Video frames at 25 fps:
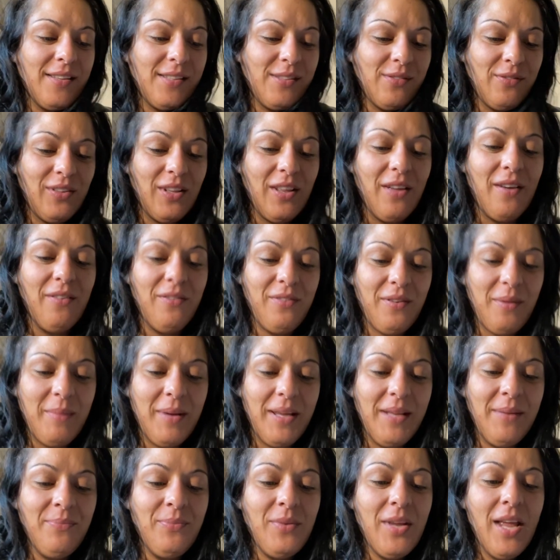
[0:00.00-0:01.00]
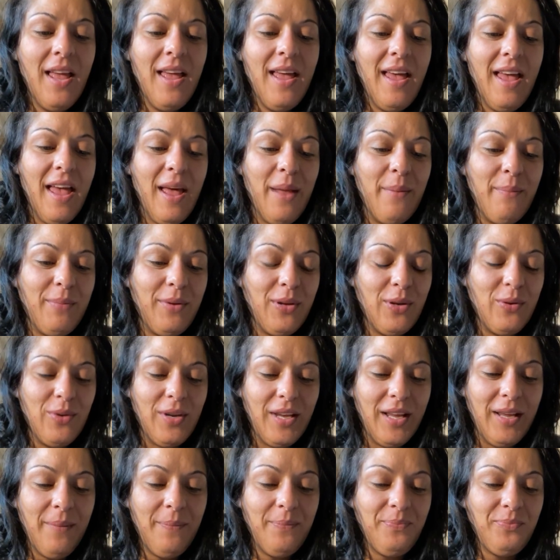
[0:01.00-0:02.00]
of love, and
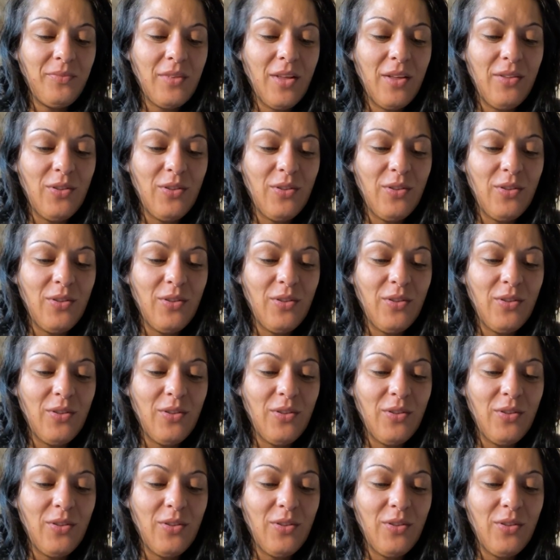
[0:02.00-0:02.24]
beauty.